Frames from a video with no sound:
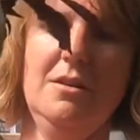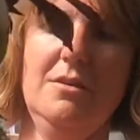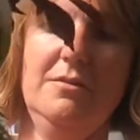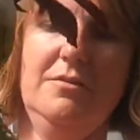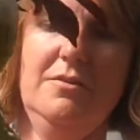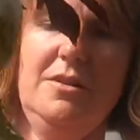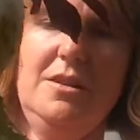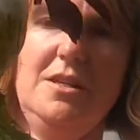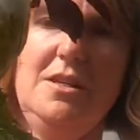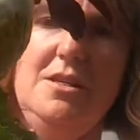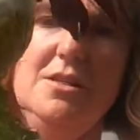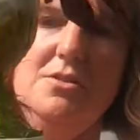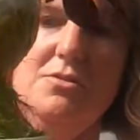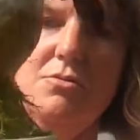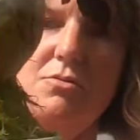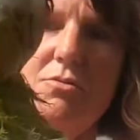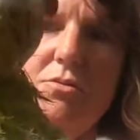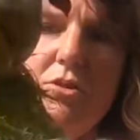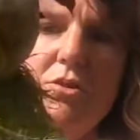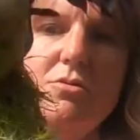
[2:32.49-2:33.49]
of these
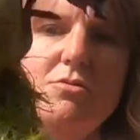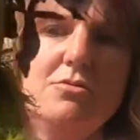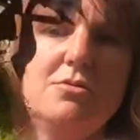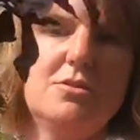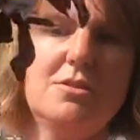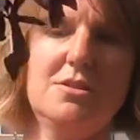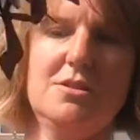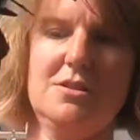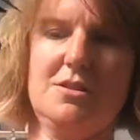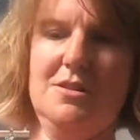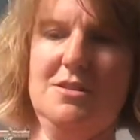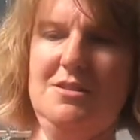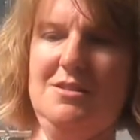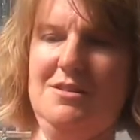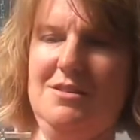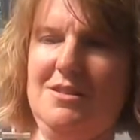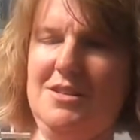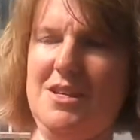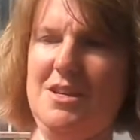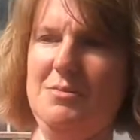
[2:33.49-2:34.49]
roots
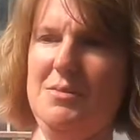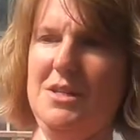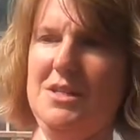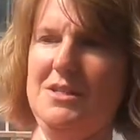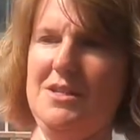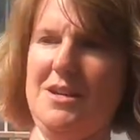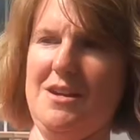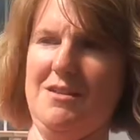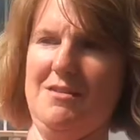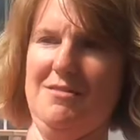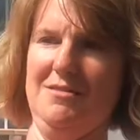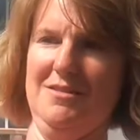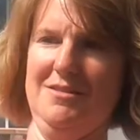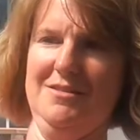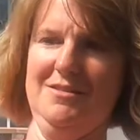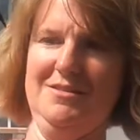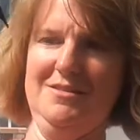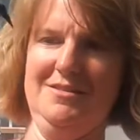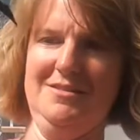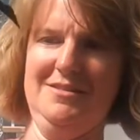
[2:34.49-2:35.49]
coming down.
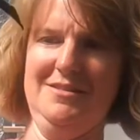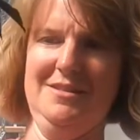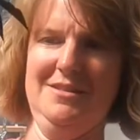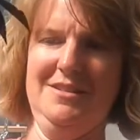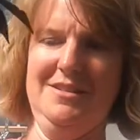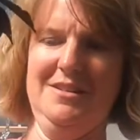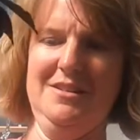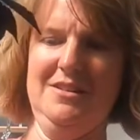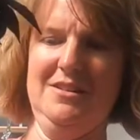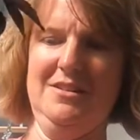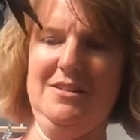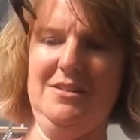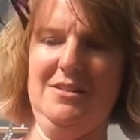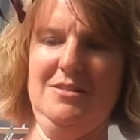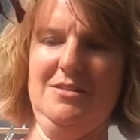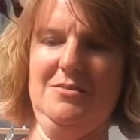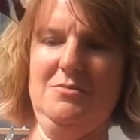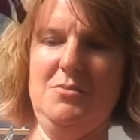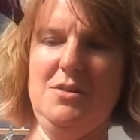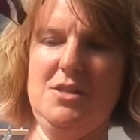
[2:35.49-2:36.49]

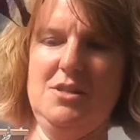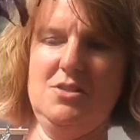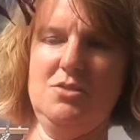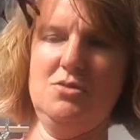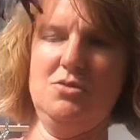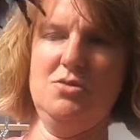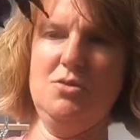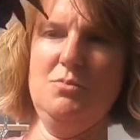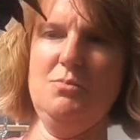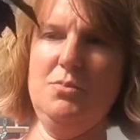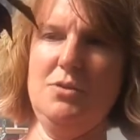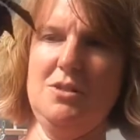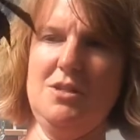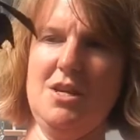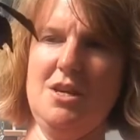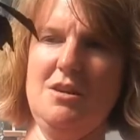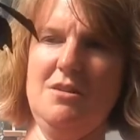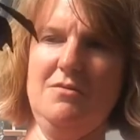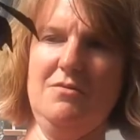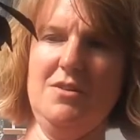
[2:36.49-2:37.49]
My sweet
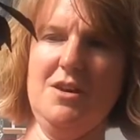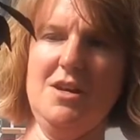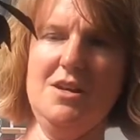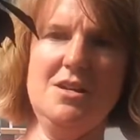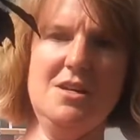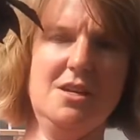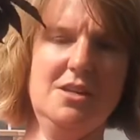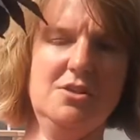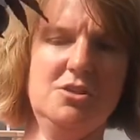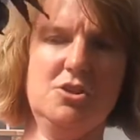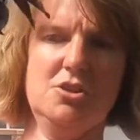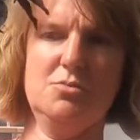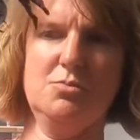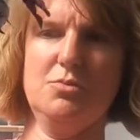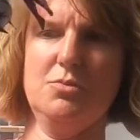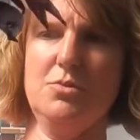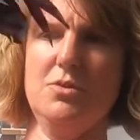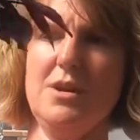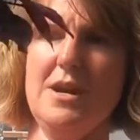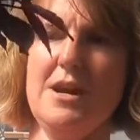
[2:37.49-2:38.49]
potato vine had
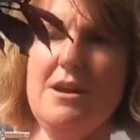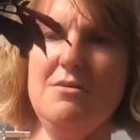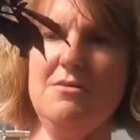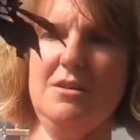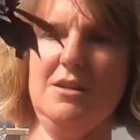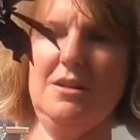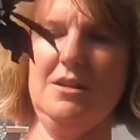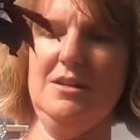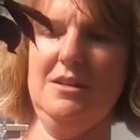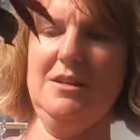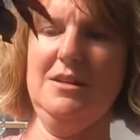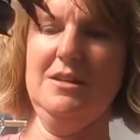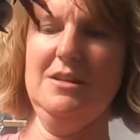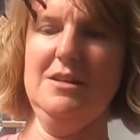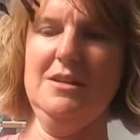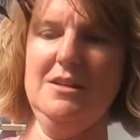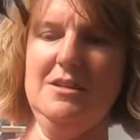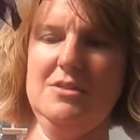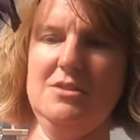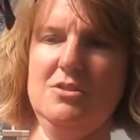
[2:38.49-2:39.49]
sprouted.
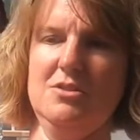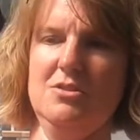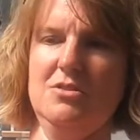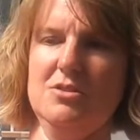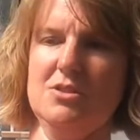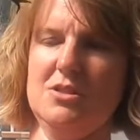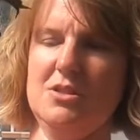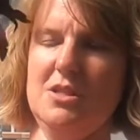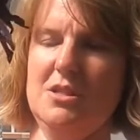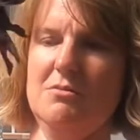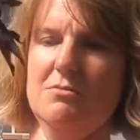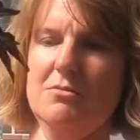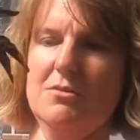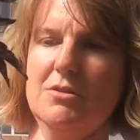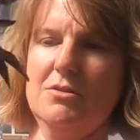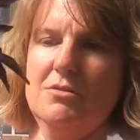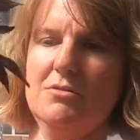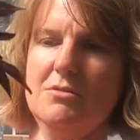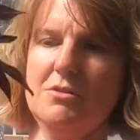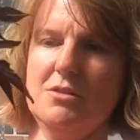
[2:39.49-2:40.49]
So you'll see
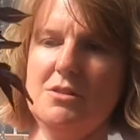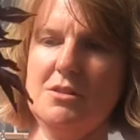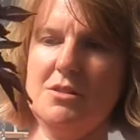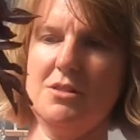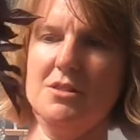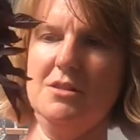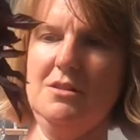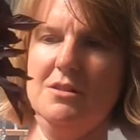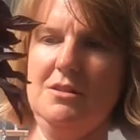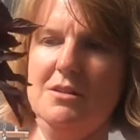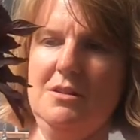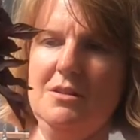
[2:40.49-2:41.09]
roots,